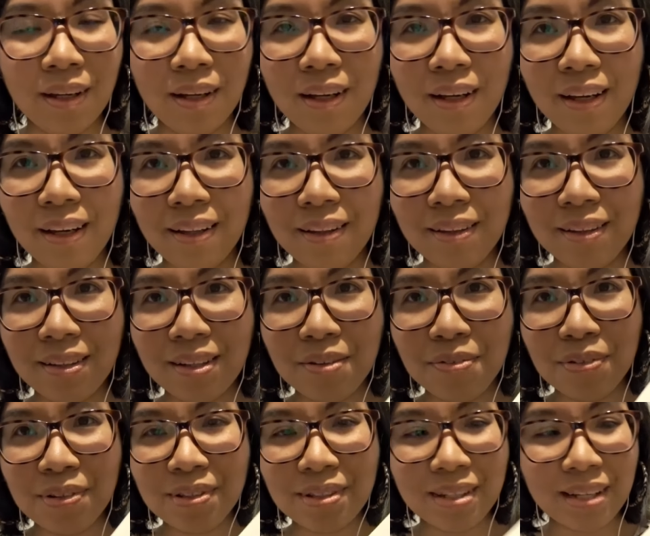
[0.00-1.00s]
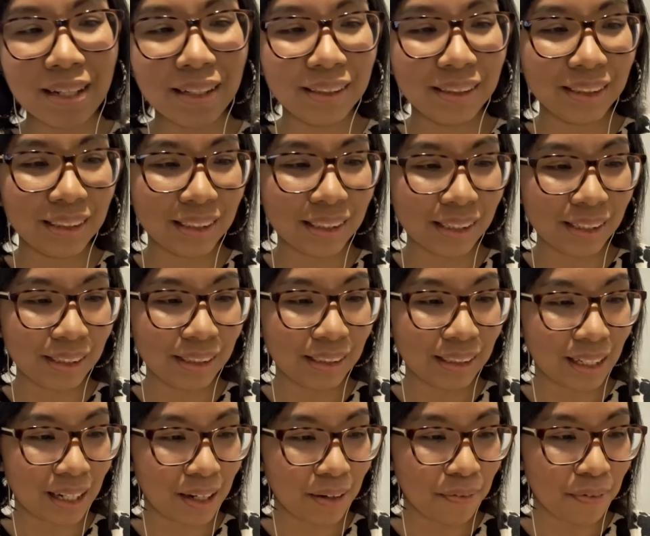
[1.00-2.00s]
in the different tenses,
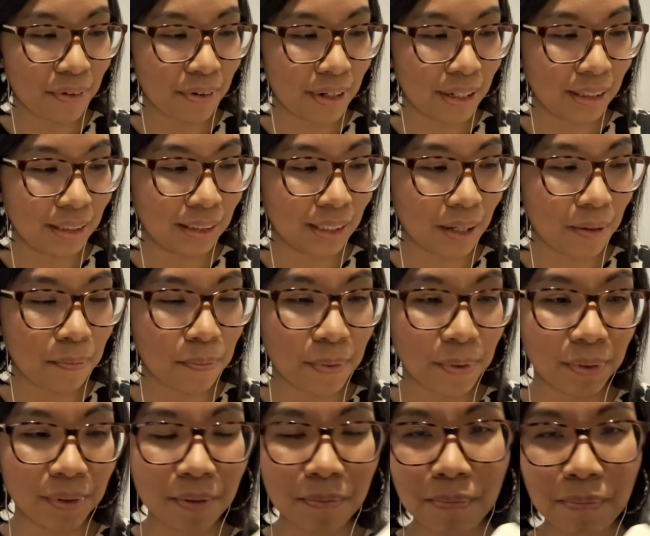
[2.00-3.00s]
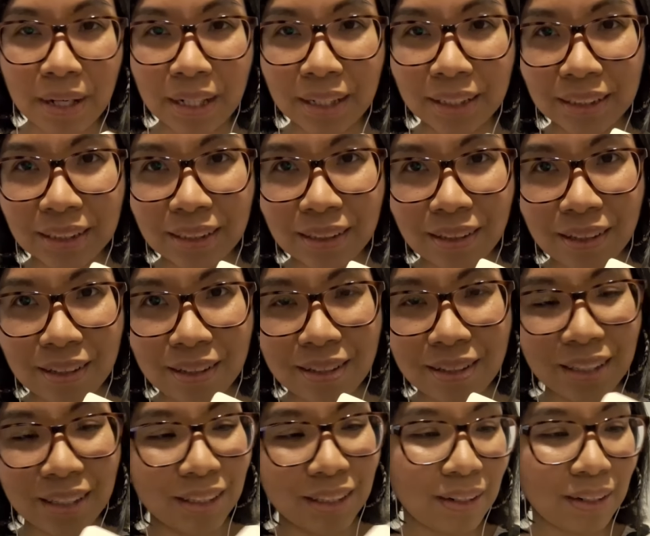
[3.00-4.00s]
like for example the past
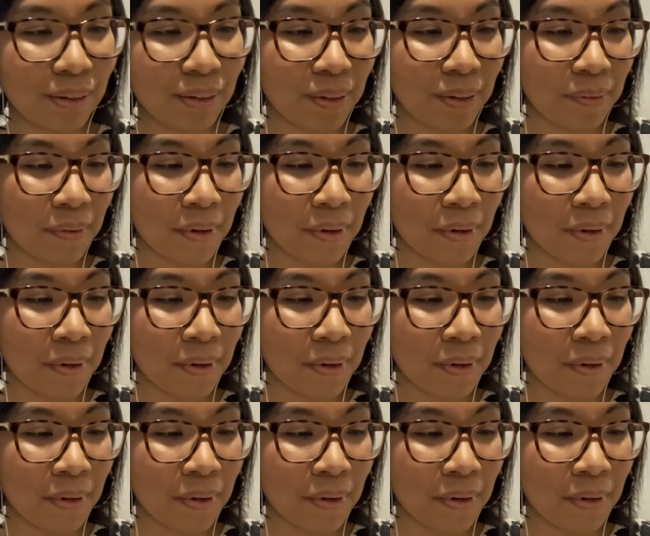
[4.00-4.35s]
conditional,